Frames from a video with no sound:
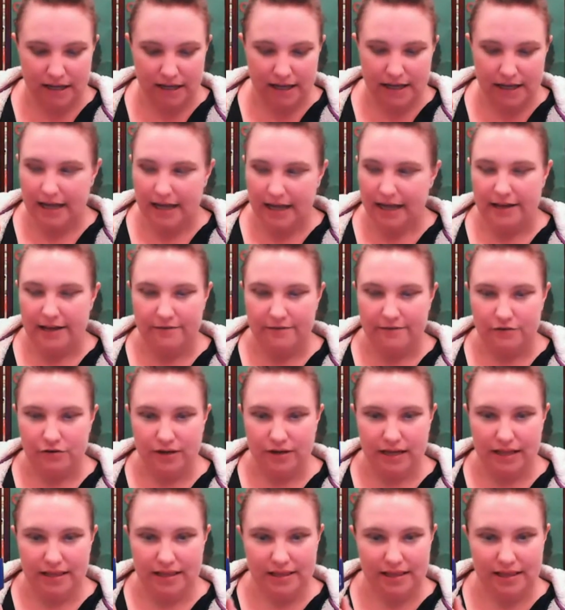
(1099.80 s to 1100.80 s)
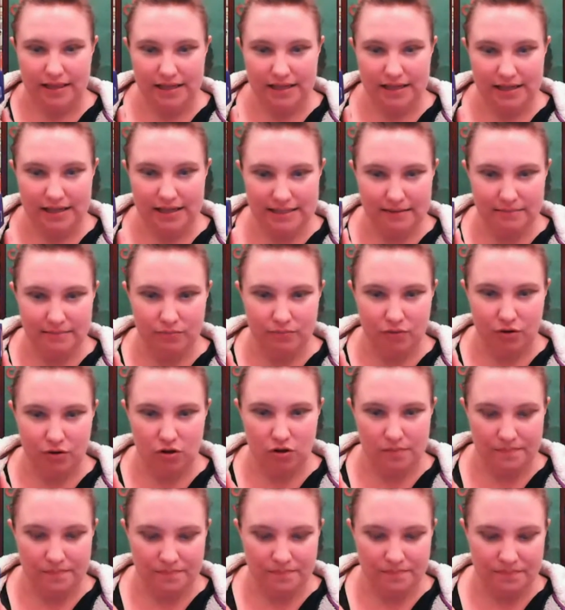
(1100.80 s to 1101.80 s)
If you get this symbol,
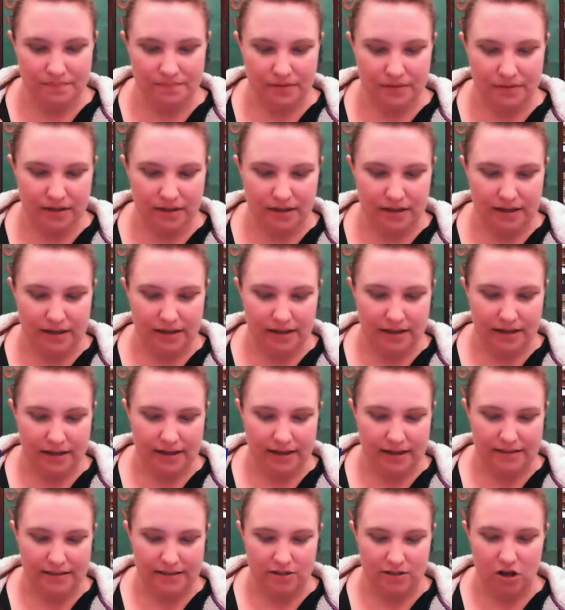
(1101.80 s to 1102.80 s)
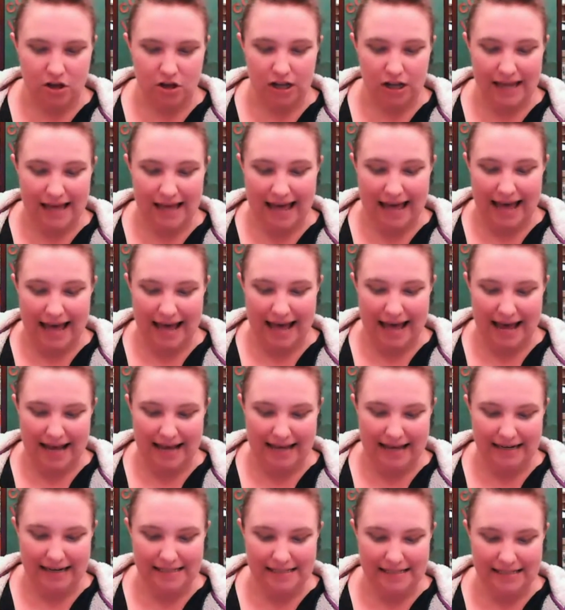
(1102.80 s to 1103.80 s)
it's called hay,
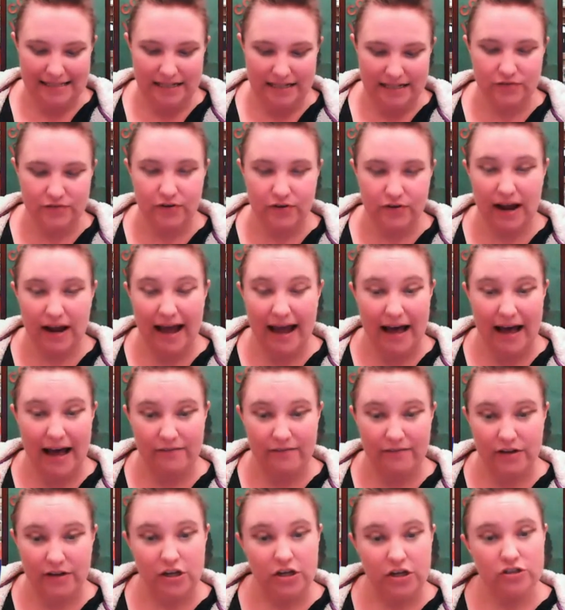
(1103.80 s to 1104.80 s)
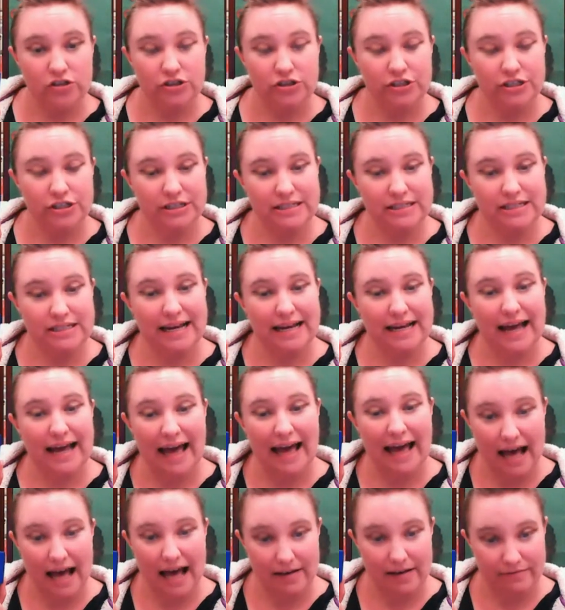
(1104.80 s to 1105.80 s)
and it stands for half. So you get just take
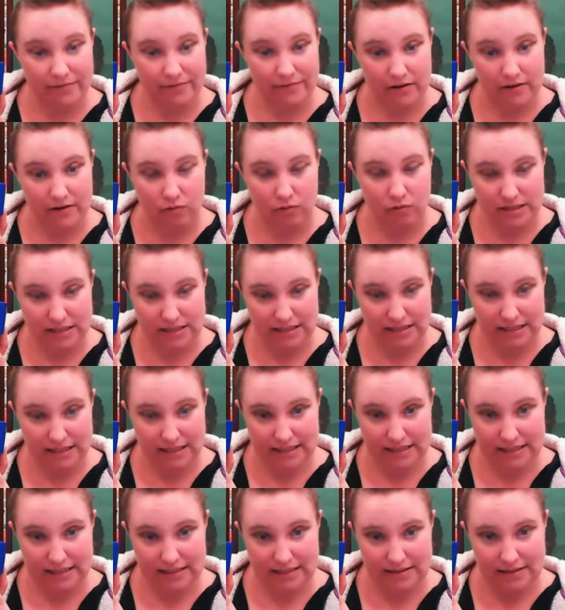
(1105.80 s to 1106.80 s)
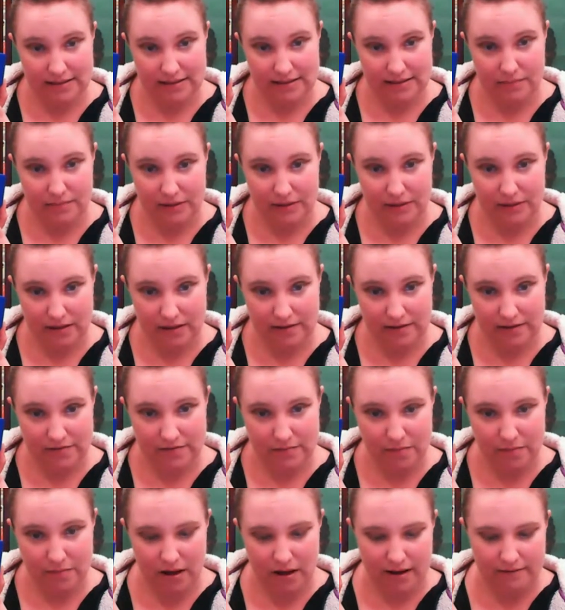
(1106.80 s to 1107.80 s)
half of what's in the middle of the
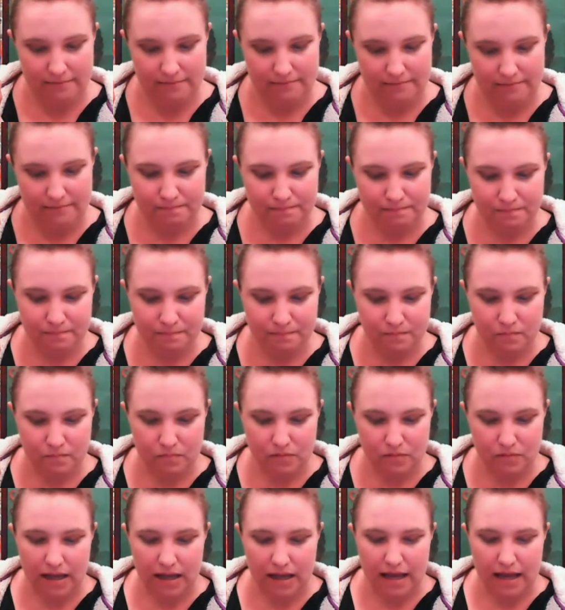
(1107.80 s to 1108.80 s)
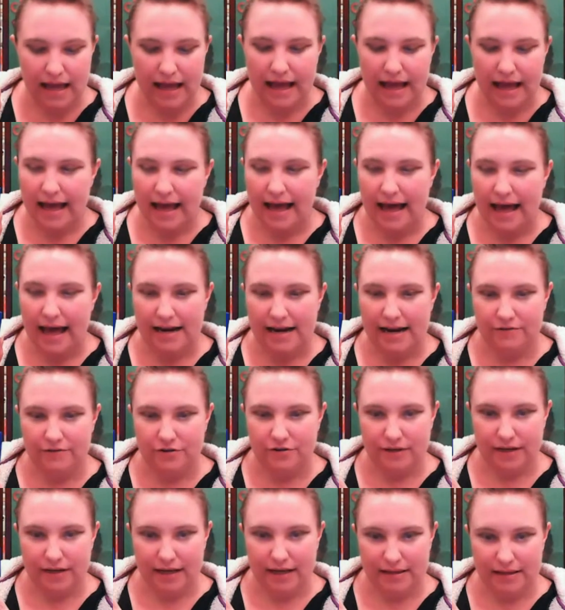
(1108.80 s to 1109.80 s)
pot. And if you
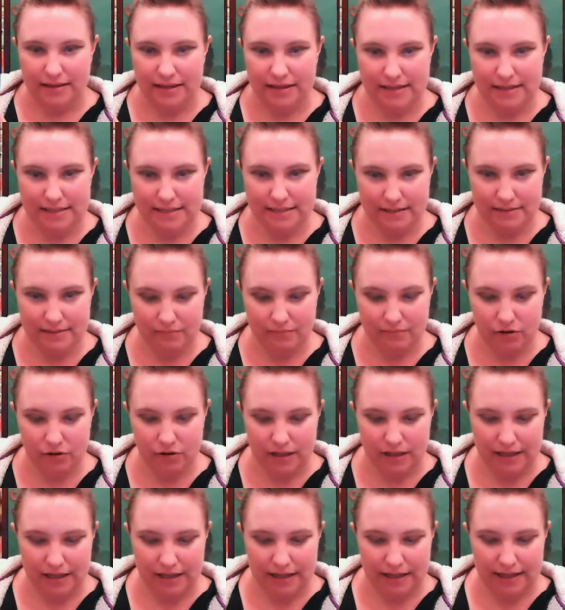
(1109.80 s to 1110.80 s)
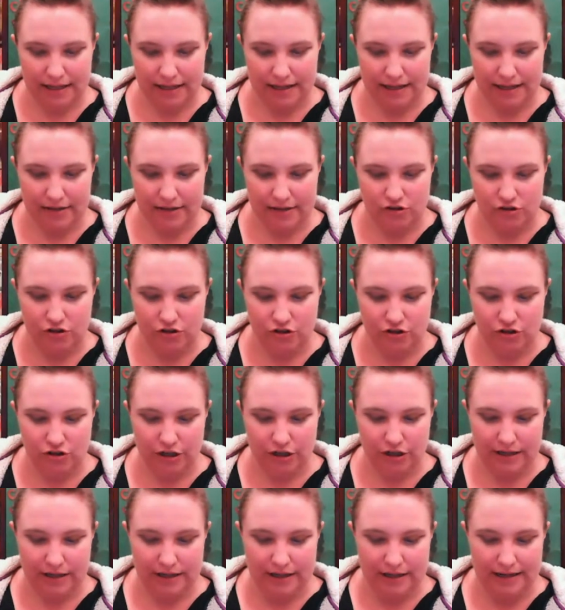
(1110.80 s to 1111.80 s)
get this symbol, it's
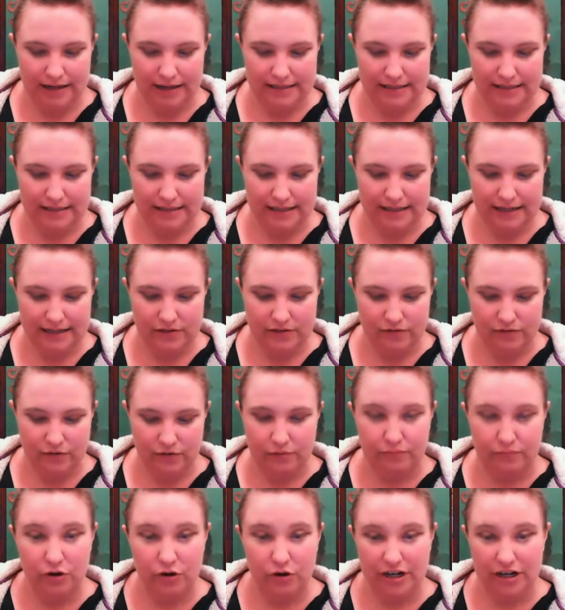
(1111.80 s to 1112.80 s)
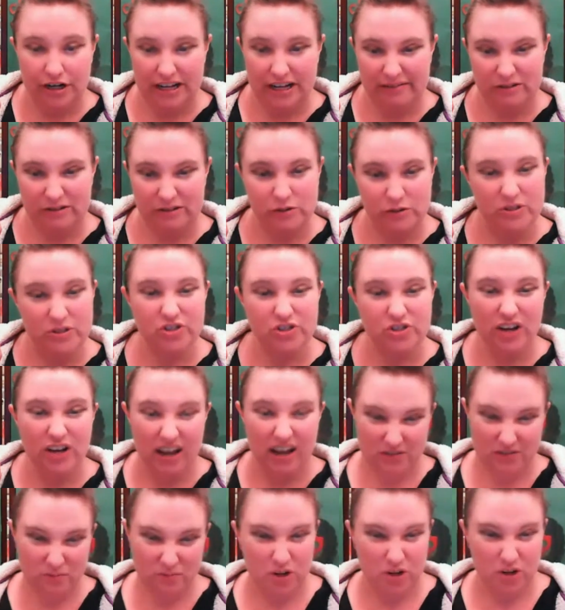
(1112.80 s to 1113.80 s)
shin, and it stands for put in, which means you have
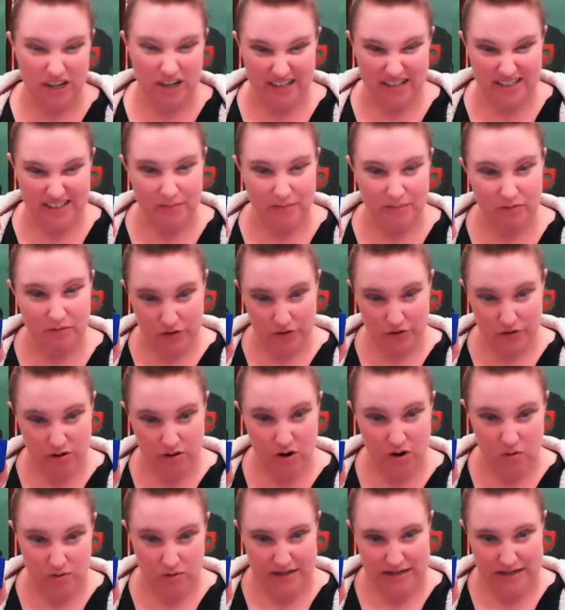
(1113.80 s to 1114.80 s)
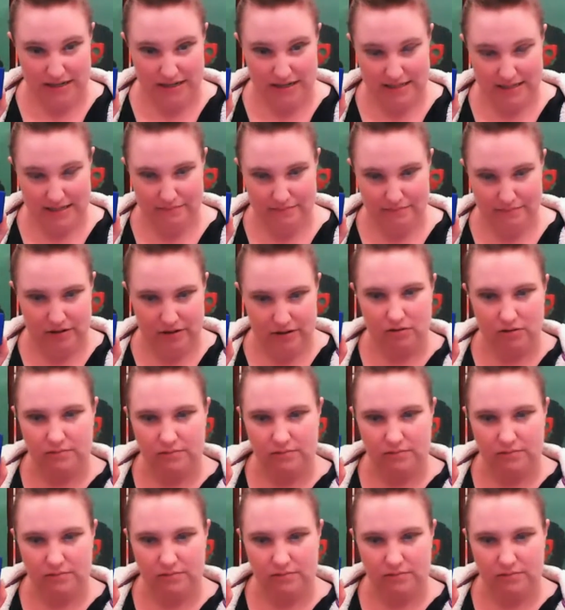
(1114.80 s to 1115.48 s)
to put in some of your own into the middle.